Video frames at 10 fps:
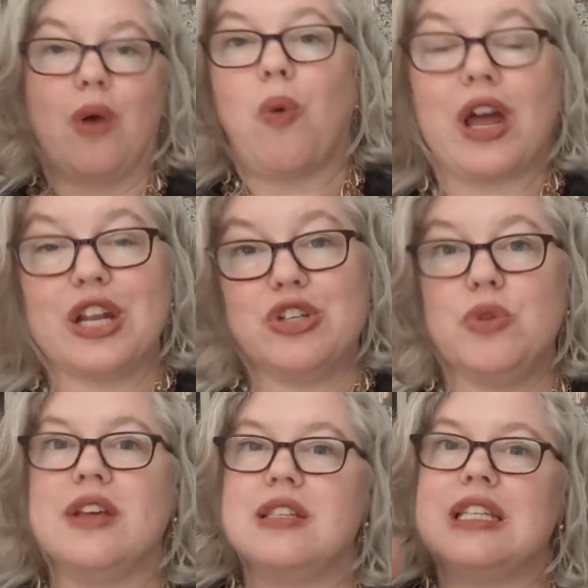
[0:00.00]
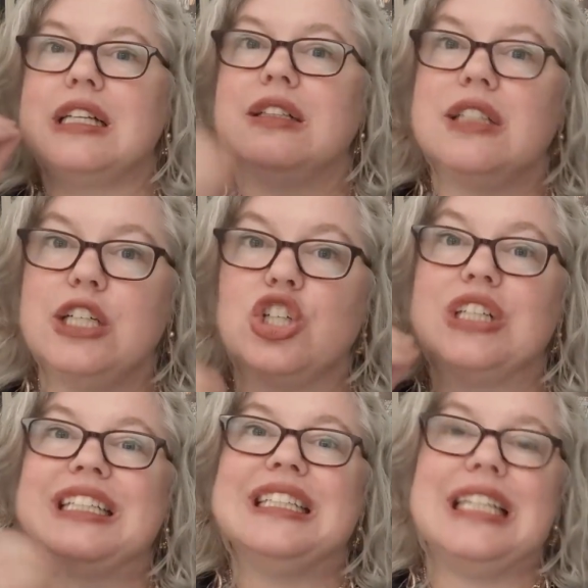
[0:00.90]
I want to do this. It's a
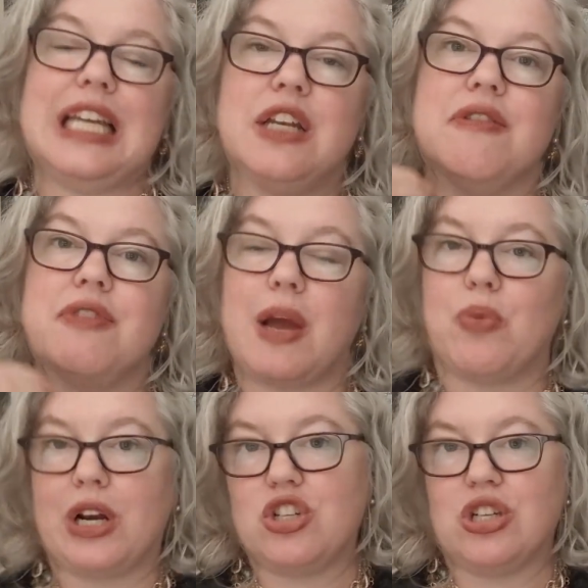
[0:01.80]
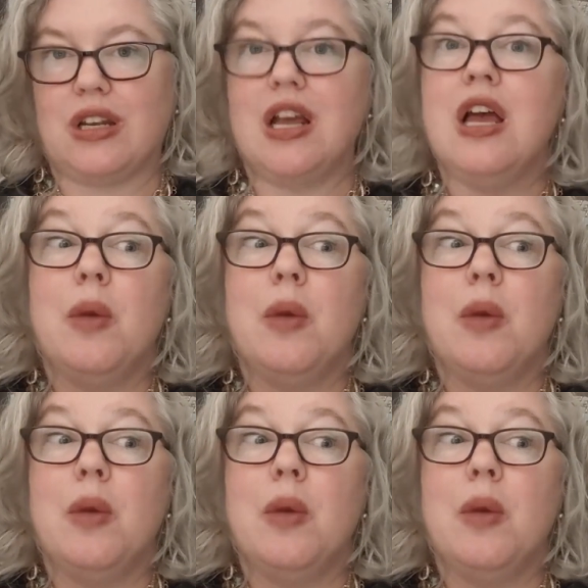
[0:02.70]
clear, clean vibration